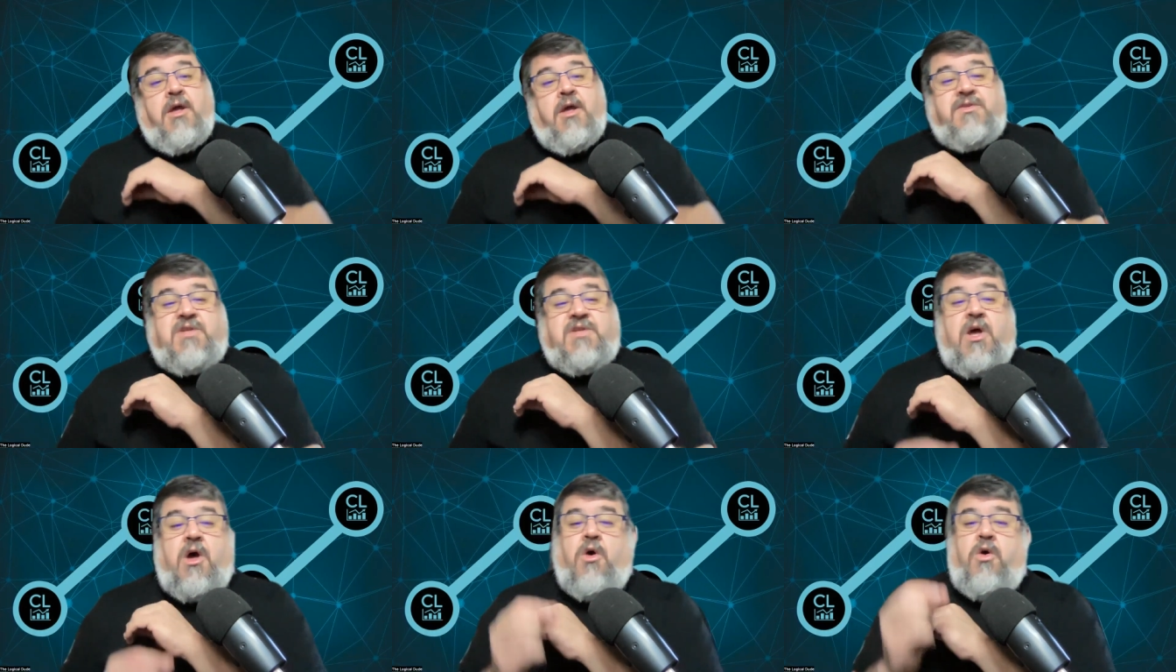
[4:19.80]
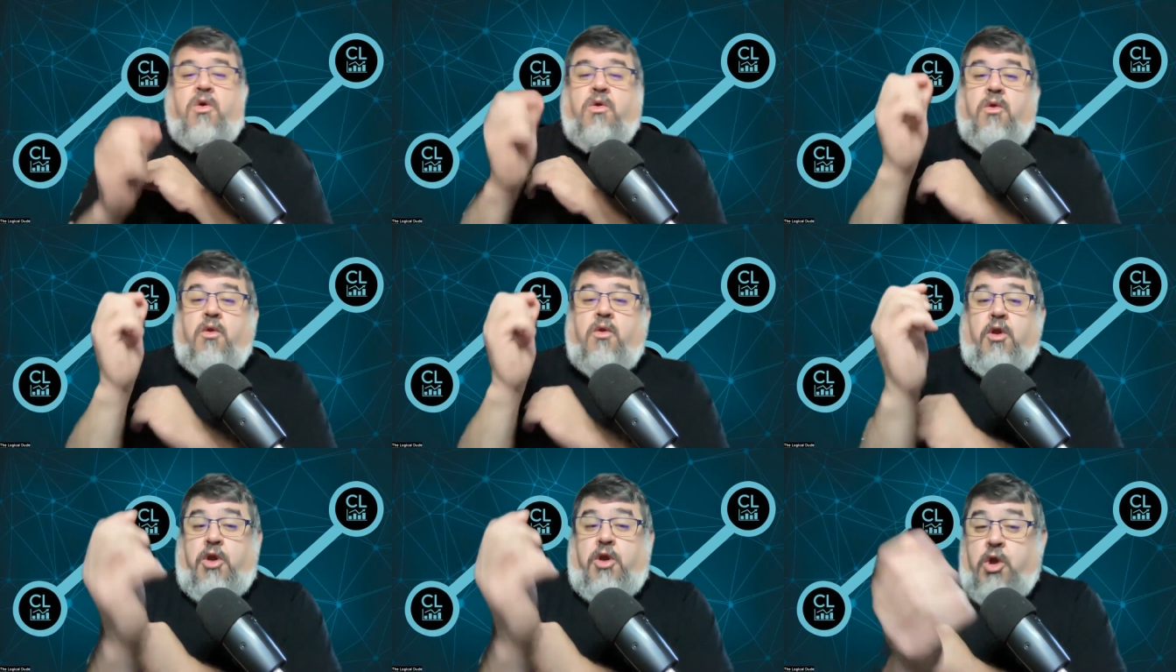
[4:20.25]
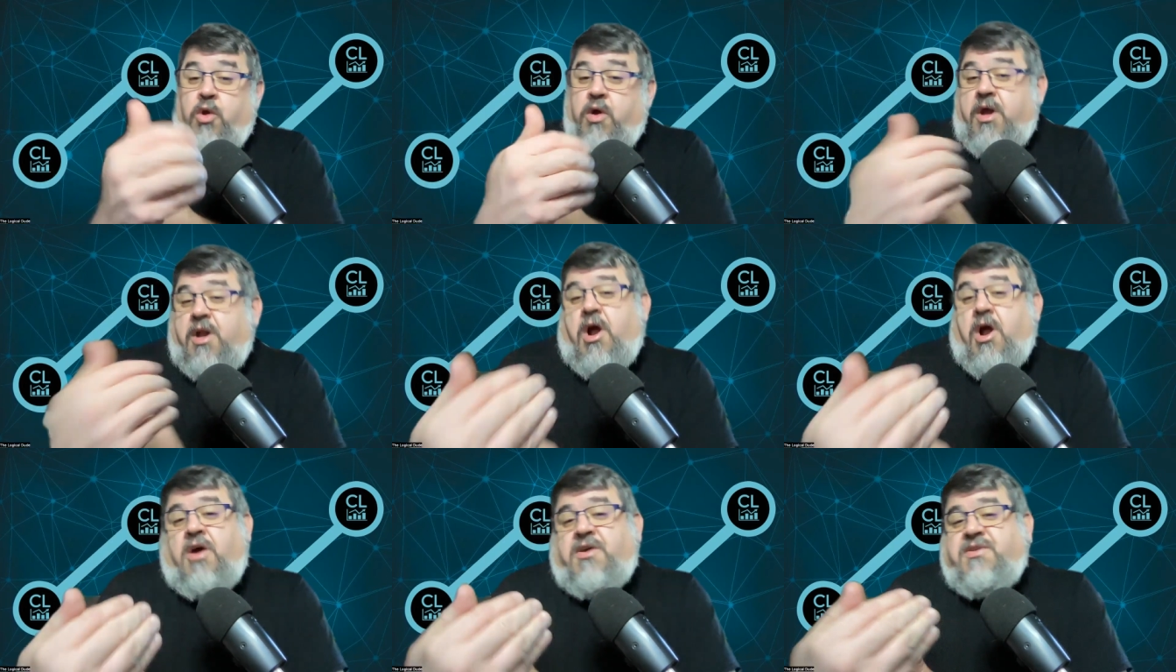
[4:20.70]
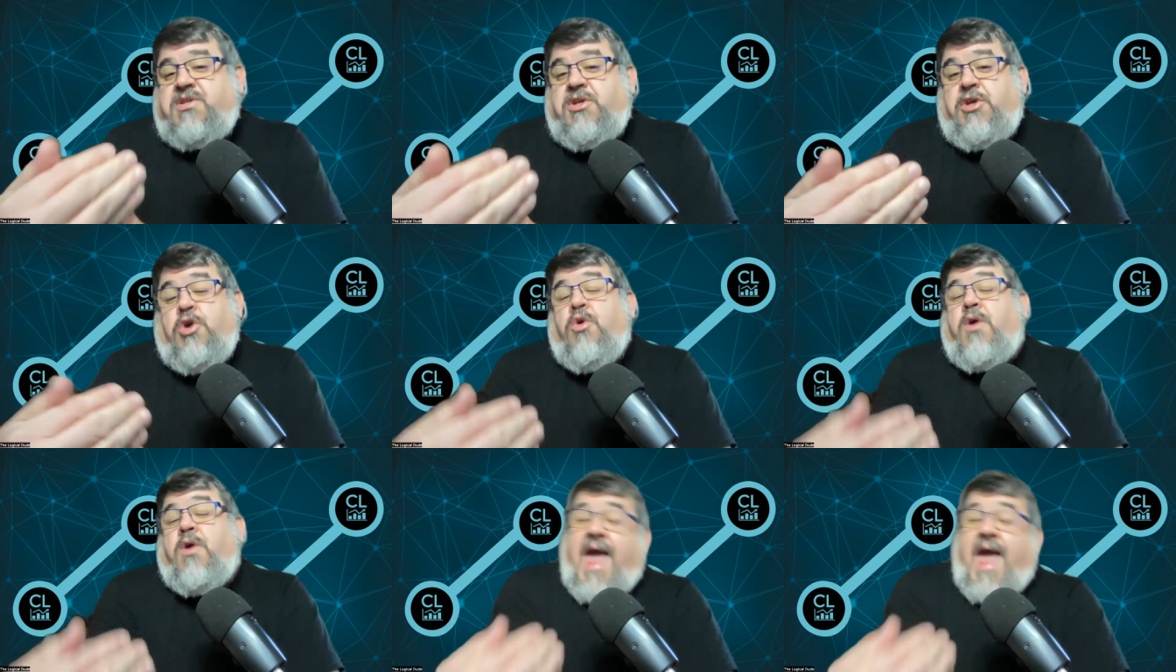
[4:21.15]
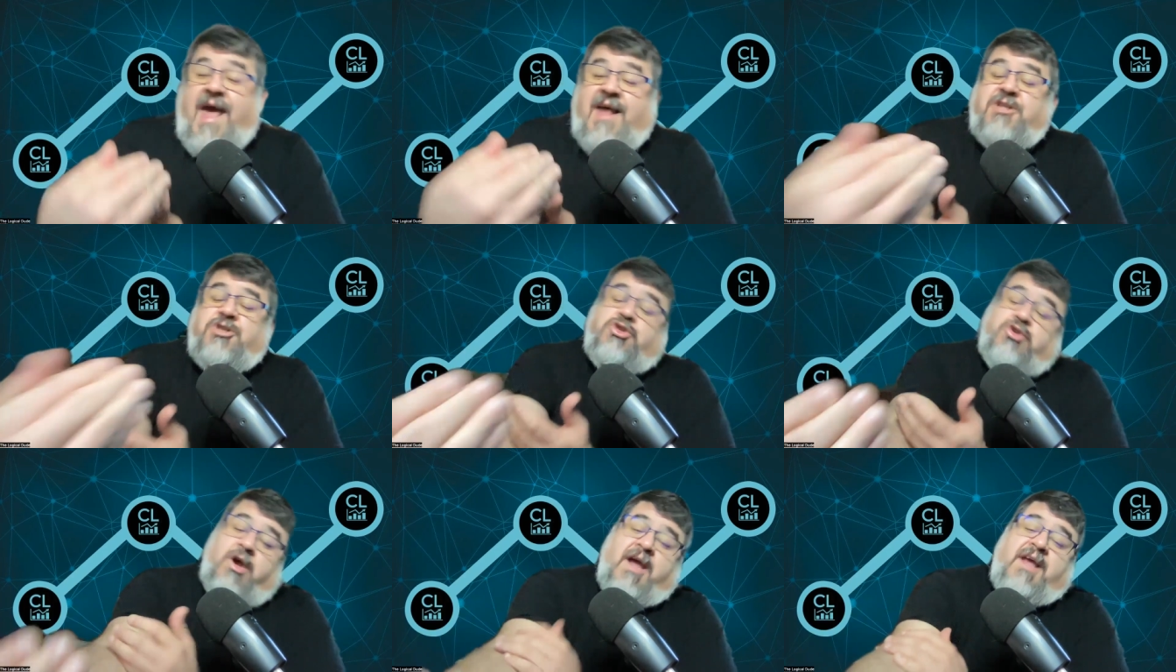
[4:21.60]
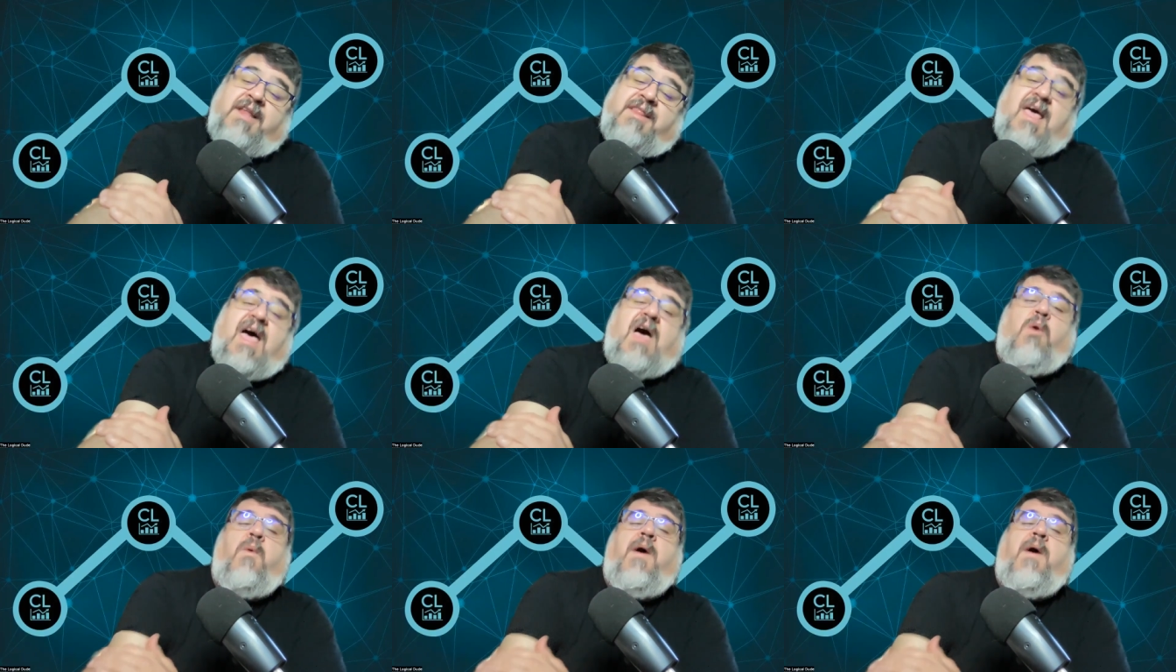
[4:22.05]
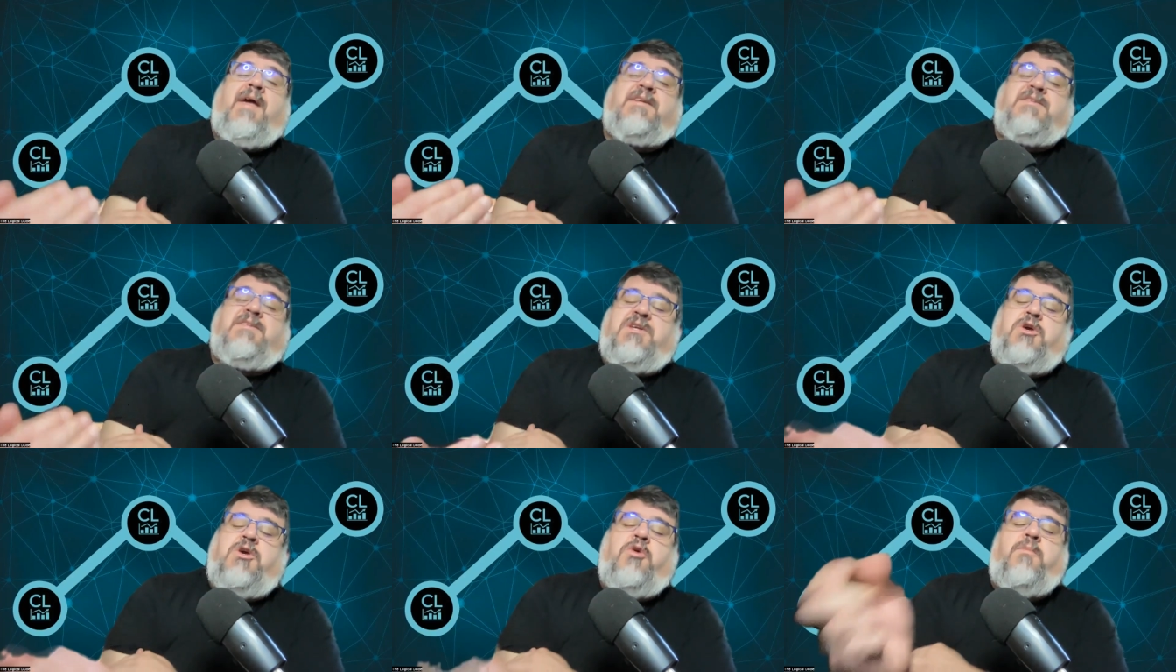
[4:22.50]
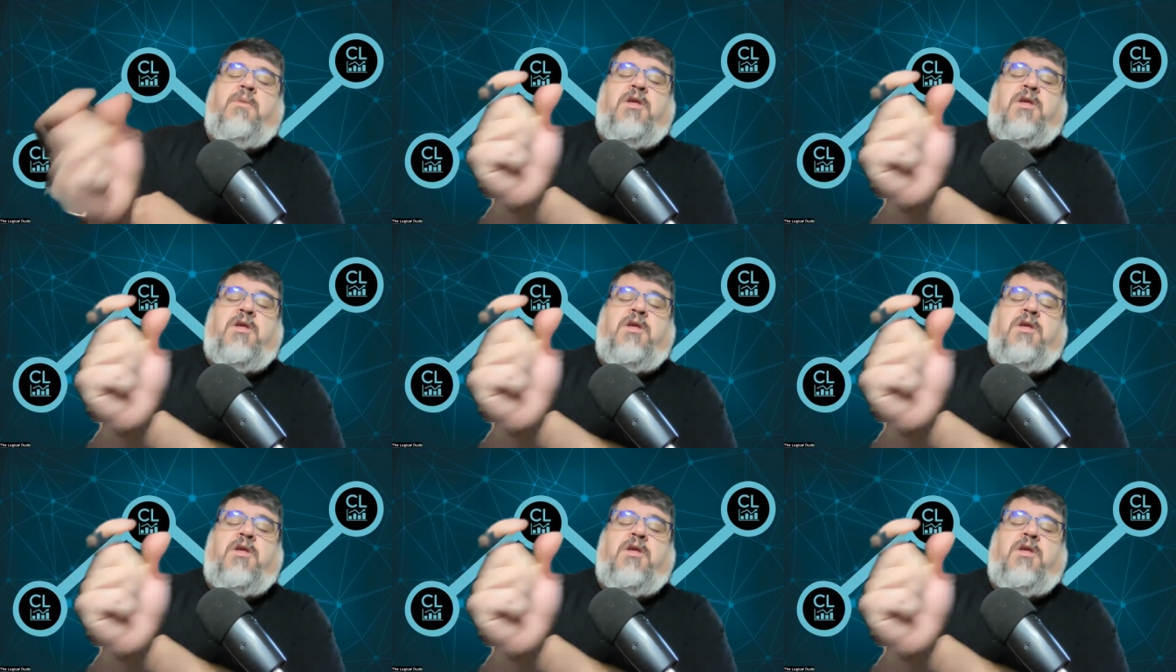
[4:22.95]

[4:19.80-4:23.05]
So you can trade that way too,